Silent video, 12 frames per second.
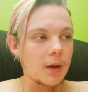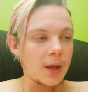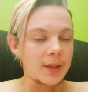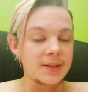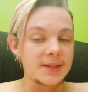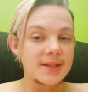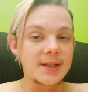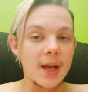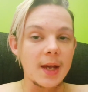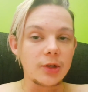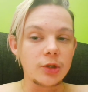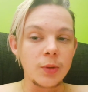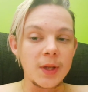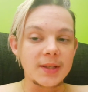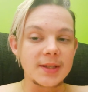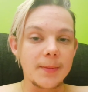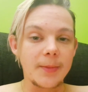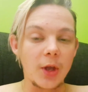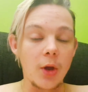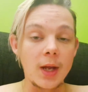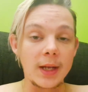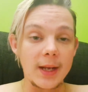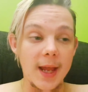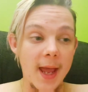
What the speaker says: I can start doing something I